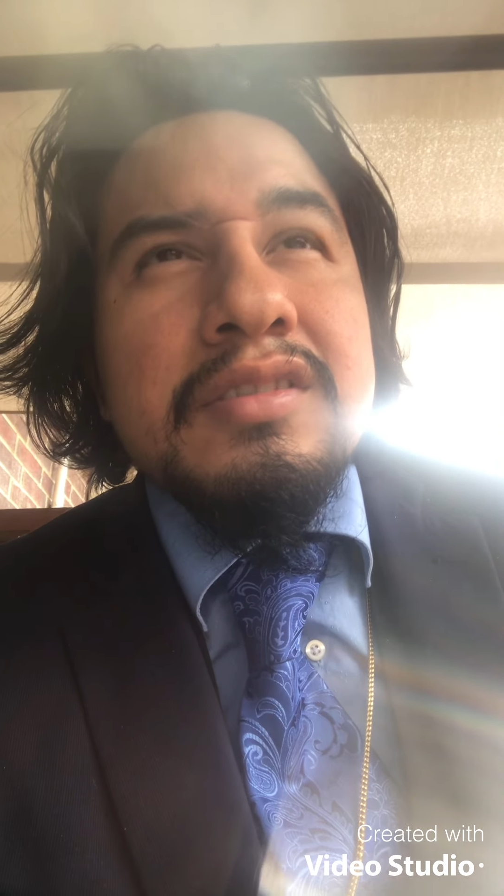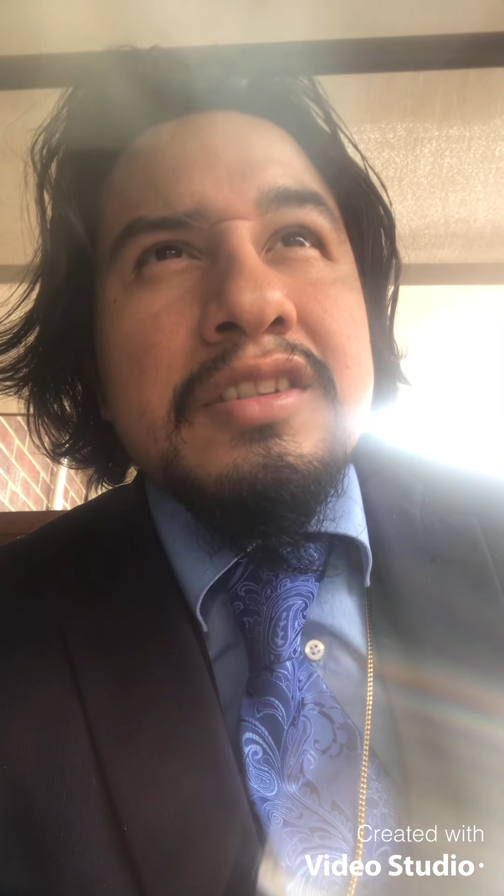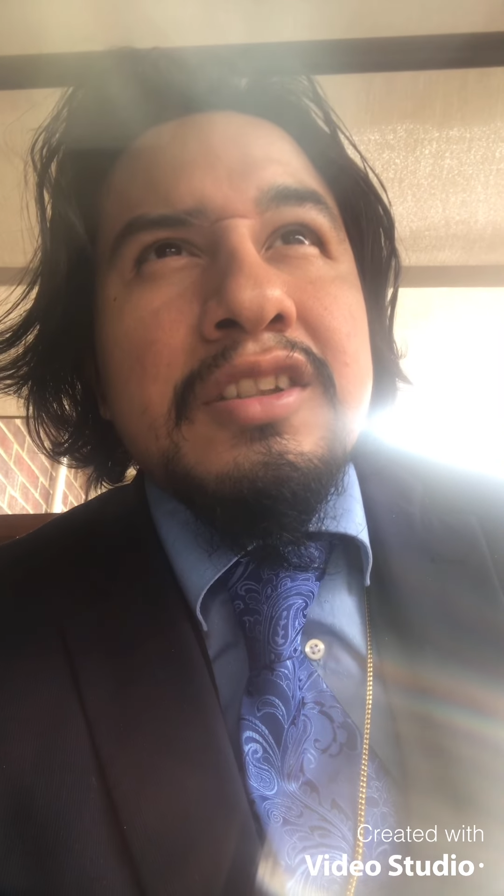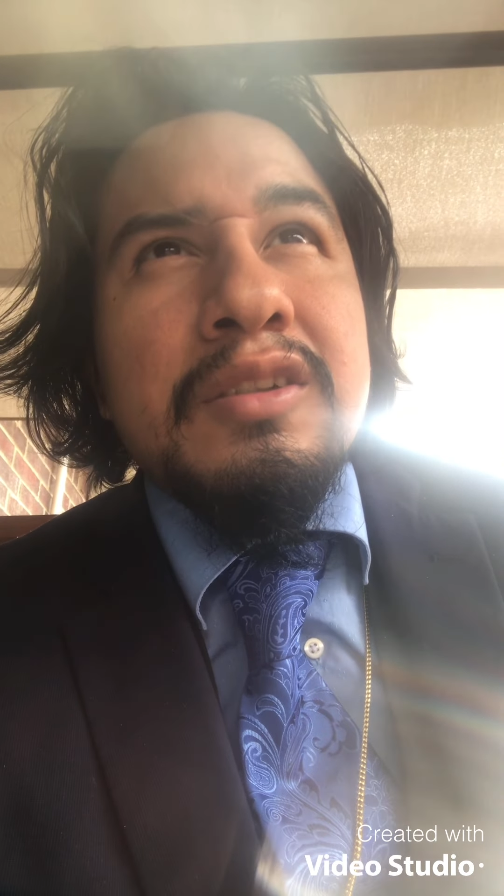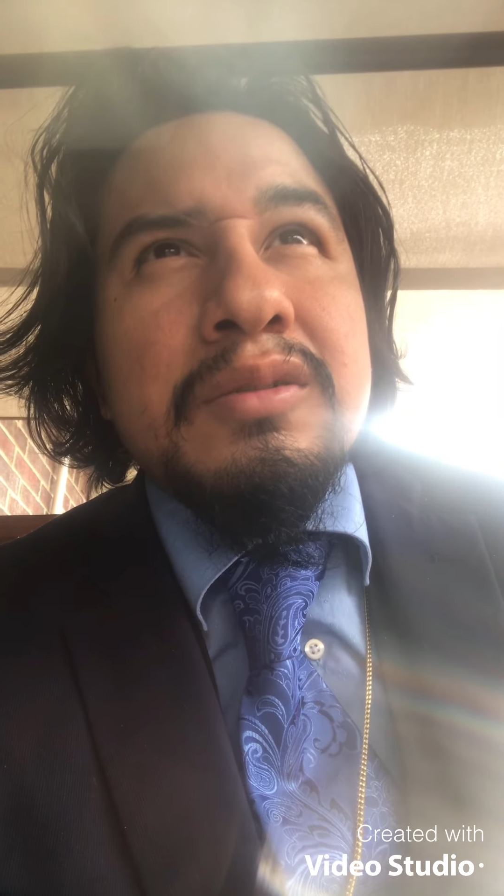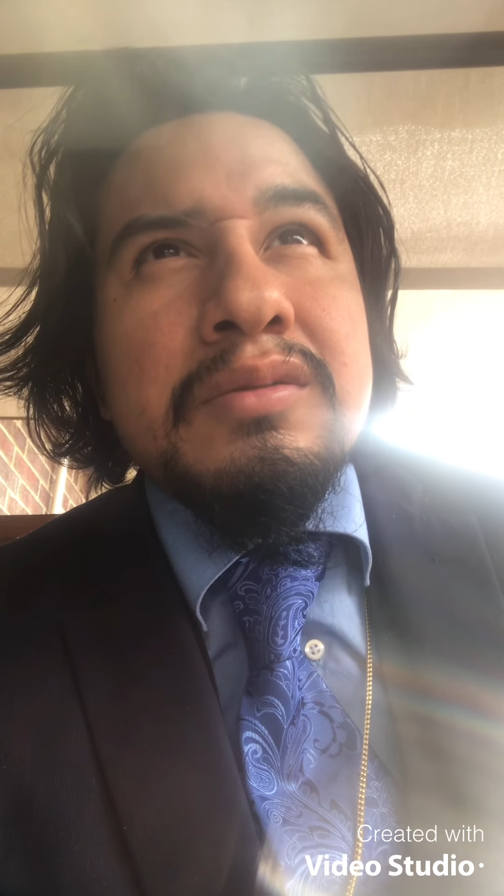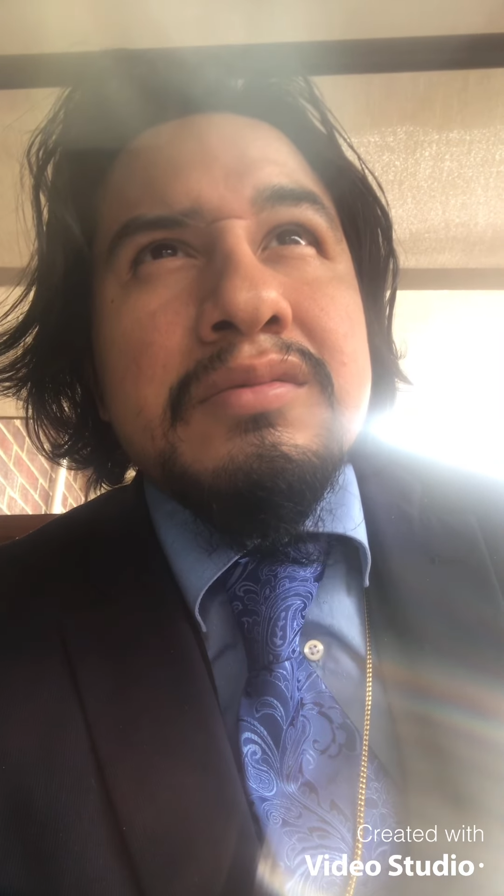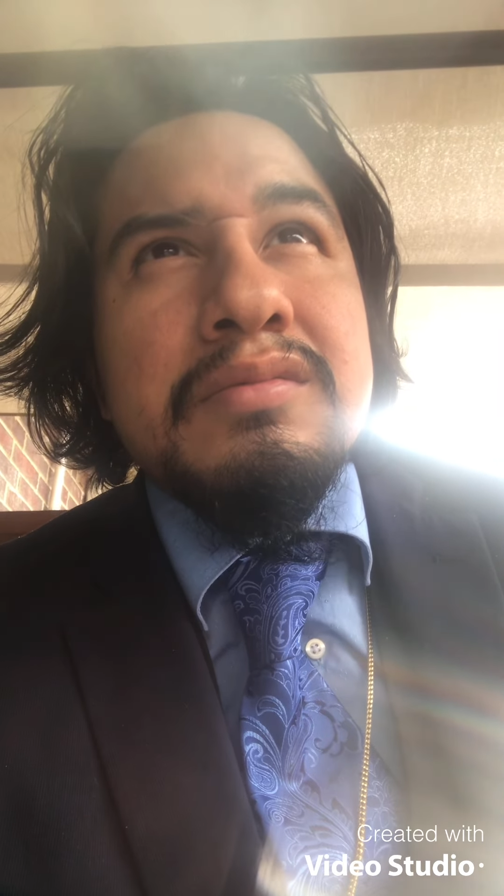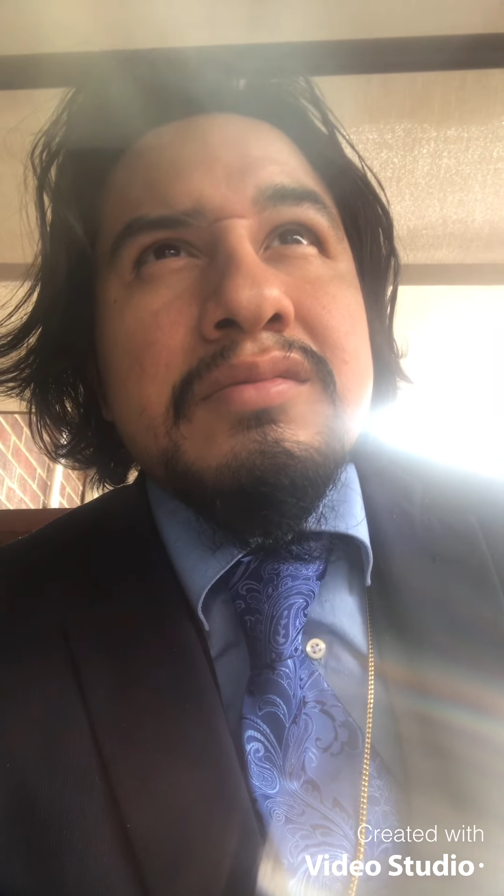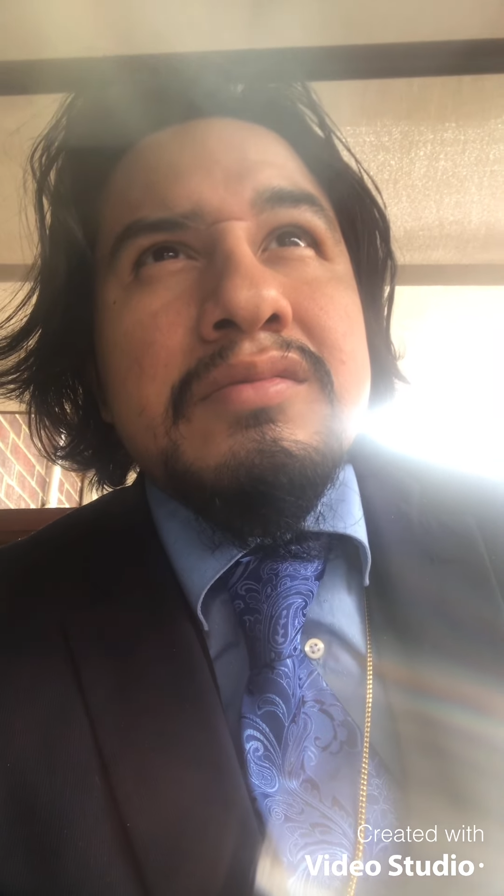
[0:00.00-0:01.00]
you know,
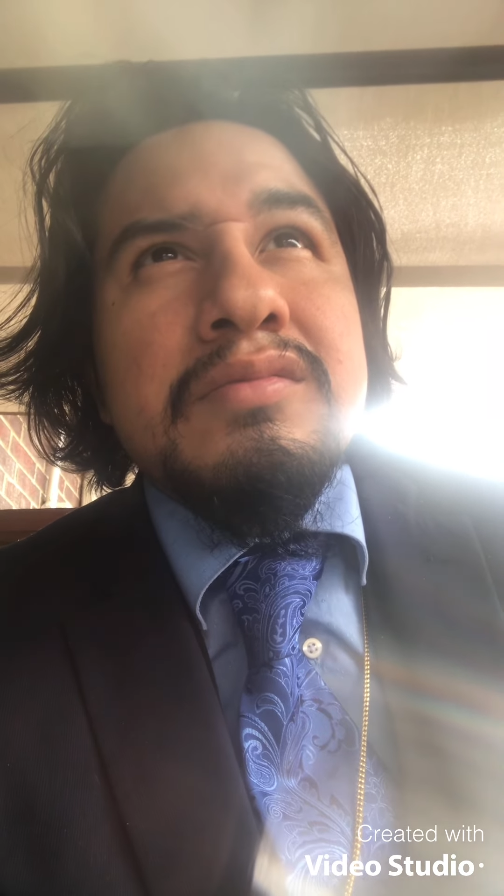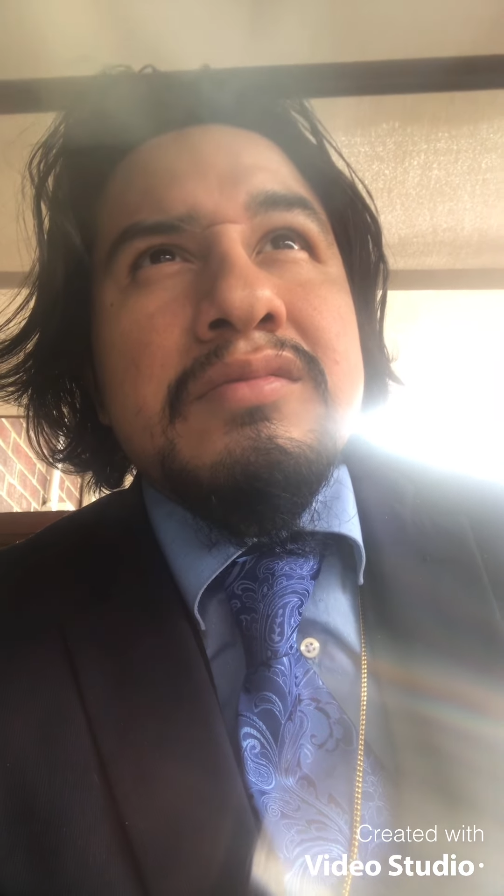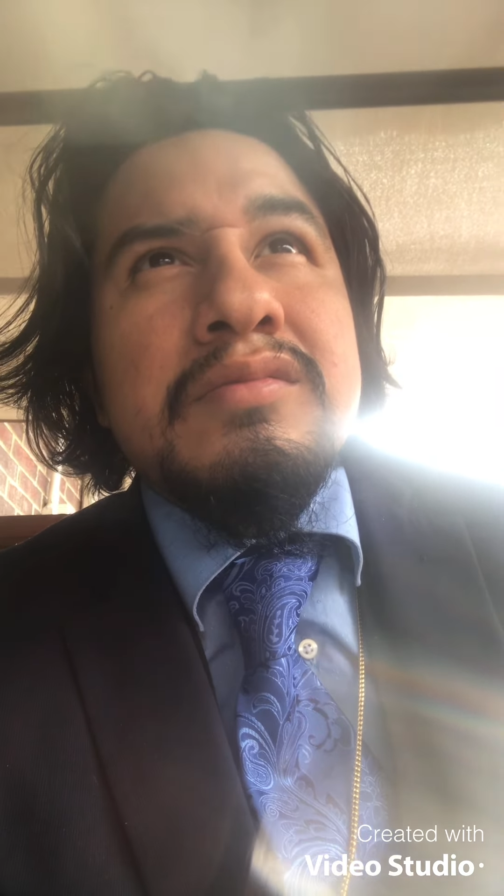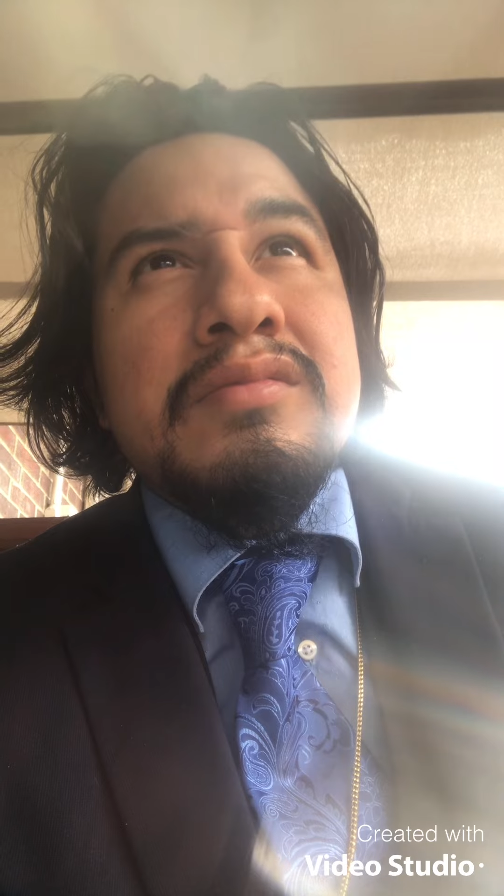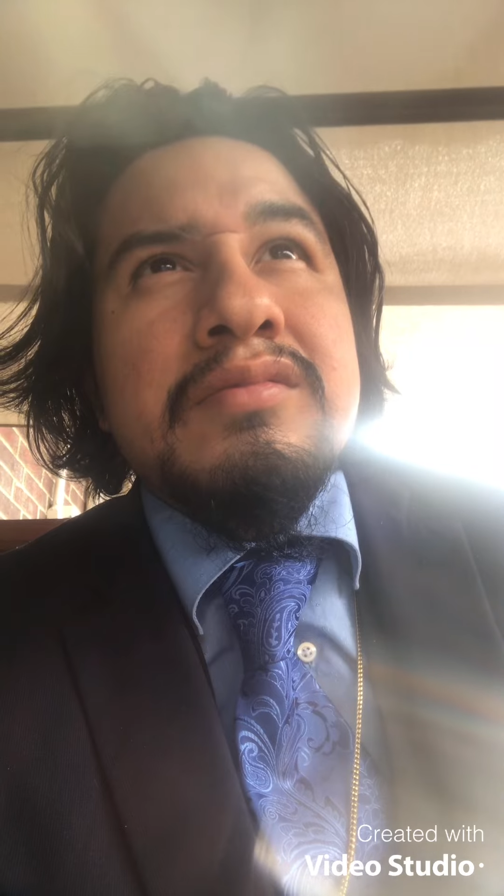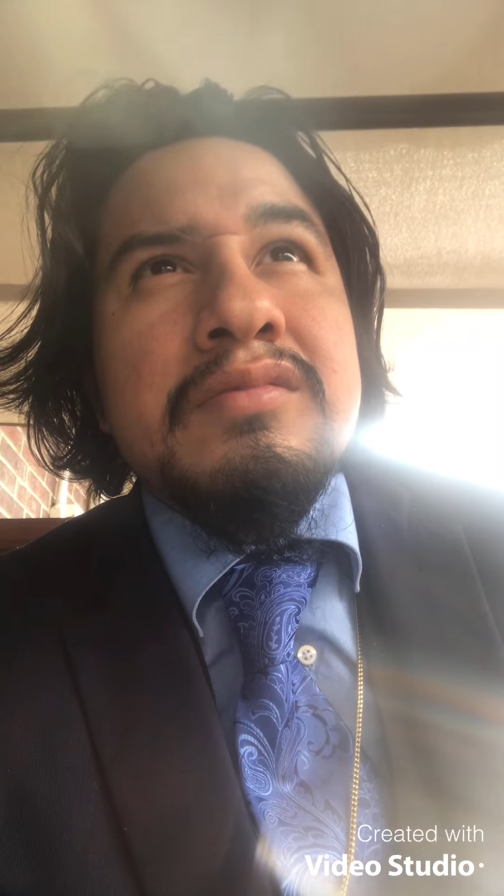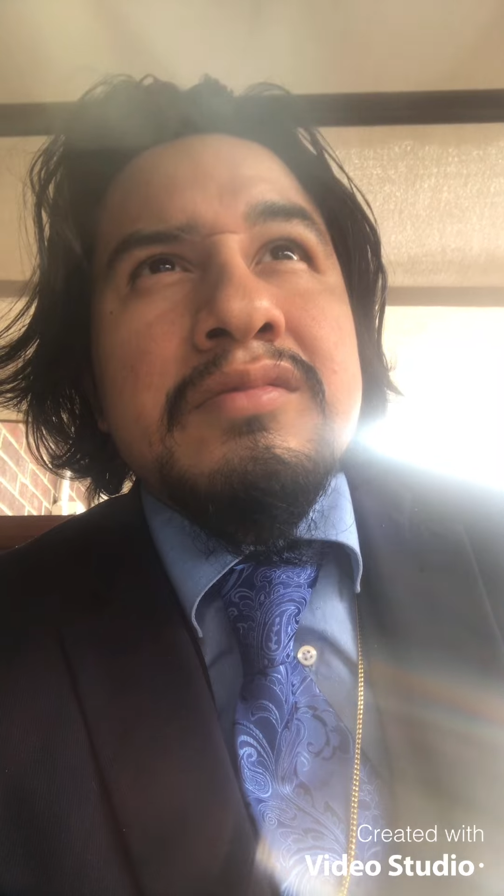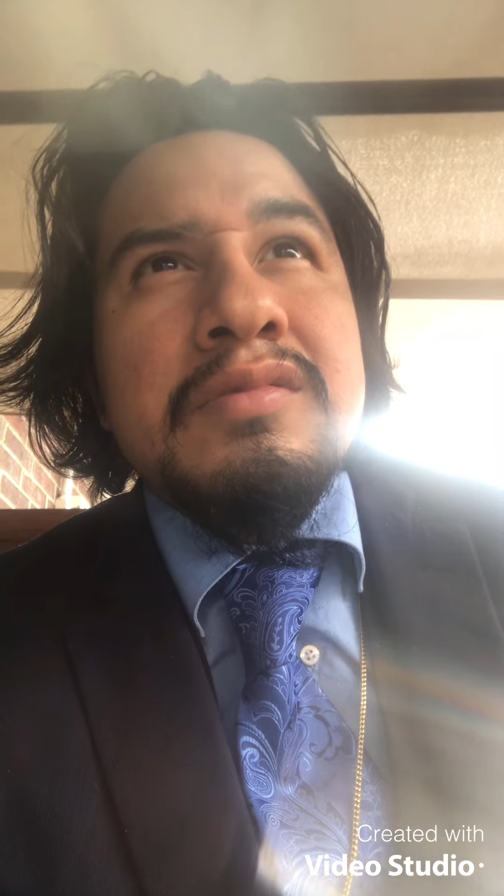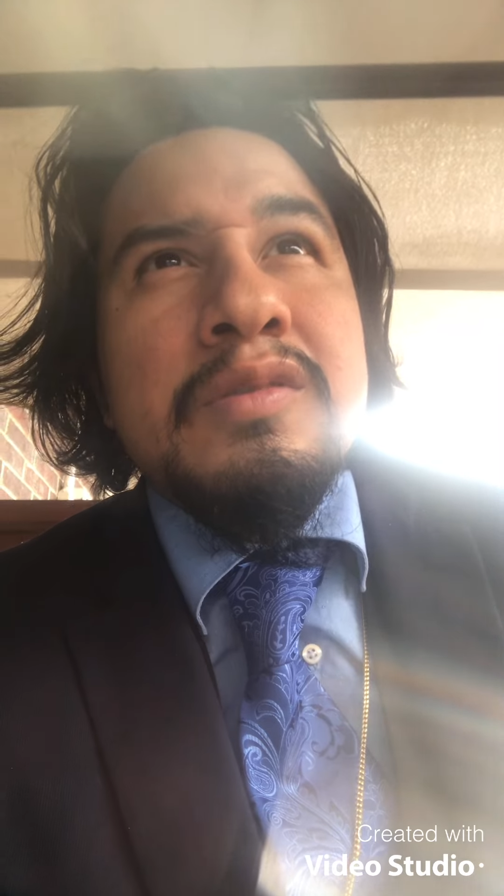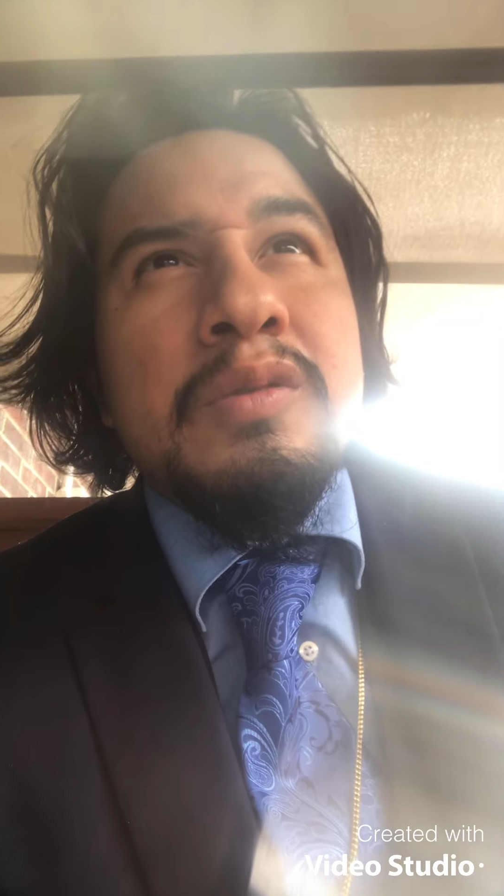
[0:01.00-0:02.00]

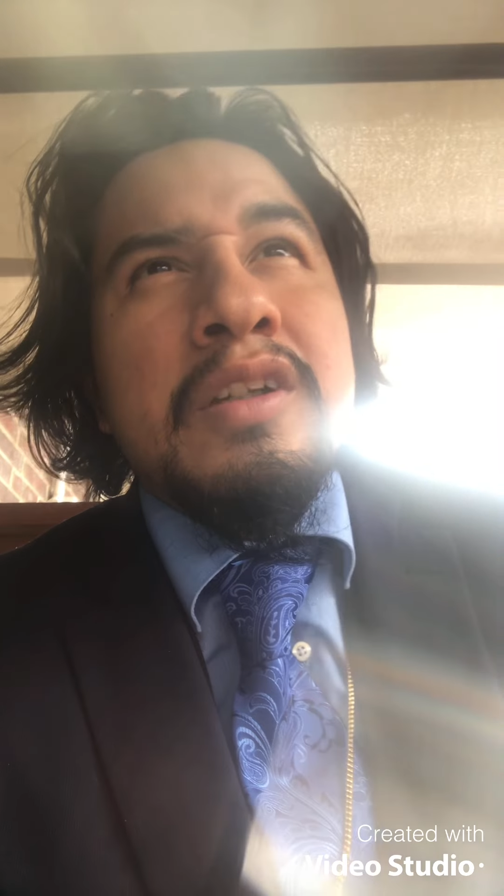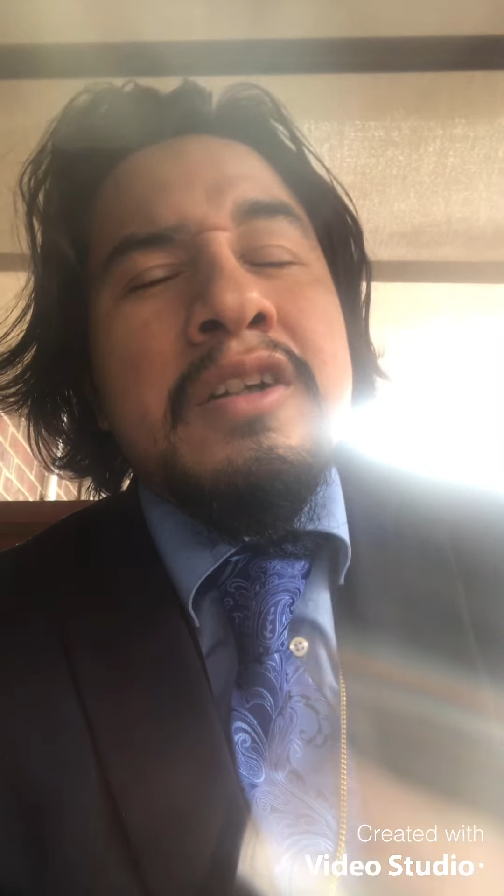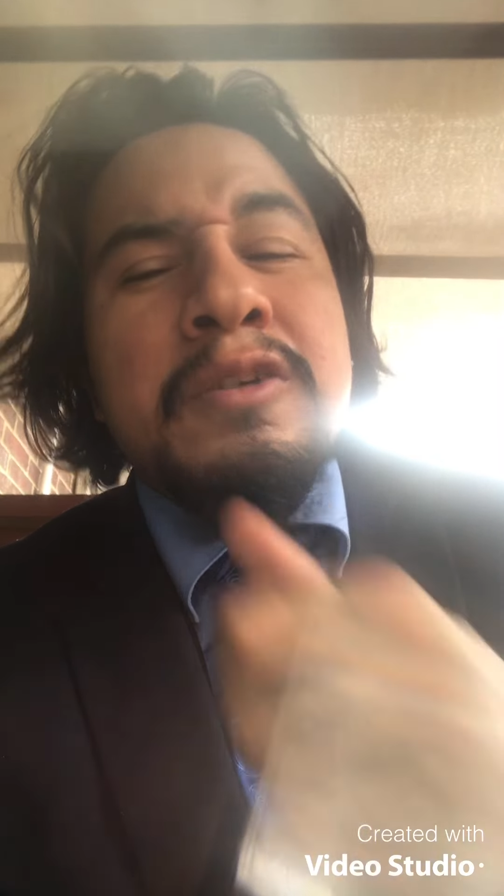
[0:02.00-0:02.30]
we all